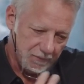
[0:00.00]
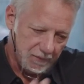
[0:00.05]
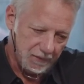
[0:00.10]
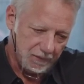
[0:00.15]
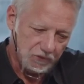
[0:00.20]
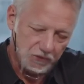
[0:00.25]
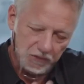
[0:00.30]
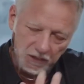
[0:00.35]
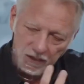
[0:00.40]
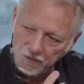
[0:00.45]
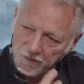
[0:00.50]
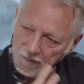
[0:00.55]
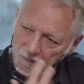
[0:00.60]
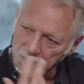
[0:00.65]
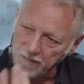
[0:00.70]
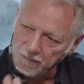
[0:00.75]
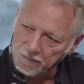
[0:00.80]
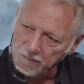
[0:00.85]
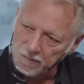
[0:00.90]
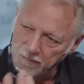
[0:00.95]
a
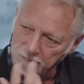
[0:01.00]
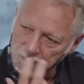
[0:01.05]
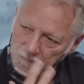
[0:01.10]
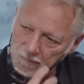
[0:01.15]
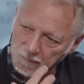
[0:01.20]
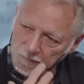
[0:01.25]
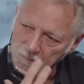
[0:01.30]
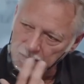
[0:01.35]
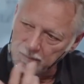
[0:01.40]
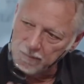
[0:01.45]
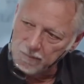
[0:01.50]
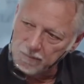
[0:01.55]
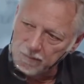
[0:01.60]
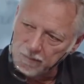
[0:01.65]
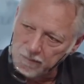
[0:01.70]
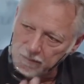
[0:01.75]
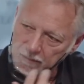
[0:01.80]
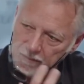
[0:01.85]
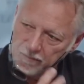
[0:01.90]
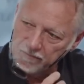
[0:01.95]
sharing in
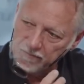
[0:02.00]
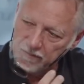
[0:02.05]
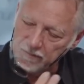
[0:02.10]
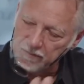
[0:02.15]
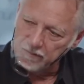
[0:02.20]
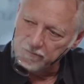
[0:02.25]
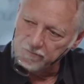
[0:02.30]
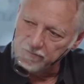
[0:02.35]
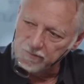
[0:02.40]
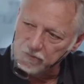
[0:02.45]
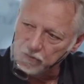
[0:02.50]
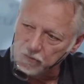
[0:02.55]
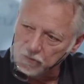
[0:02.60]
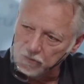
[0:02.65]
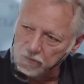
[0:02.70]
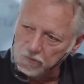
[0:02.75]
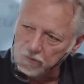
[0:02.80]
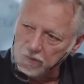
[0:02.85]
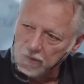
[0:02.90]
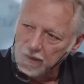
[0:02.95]
a
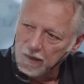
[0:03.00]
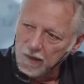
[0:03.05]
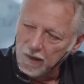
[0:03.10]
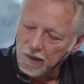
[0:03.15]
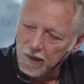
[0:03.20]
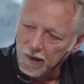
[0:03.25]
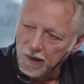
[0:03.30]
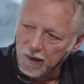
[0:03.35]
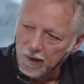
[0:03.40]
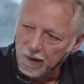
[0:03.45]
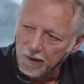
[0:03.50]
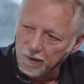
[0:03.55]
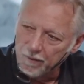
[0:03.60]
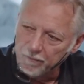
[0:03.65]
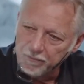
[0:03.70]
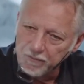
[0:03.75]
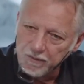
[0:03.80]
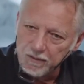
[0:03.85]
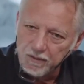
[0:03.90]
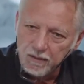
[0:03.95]
vision.
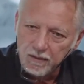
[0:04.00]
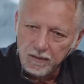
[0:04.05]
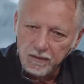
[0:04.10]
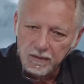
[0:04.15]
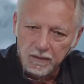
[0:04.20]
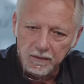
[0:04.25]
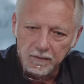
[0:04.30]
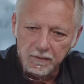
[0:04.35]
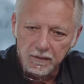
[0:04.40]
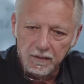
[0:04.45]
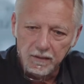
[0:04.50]
Yeah,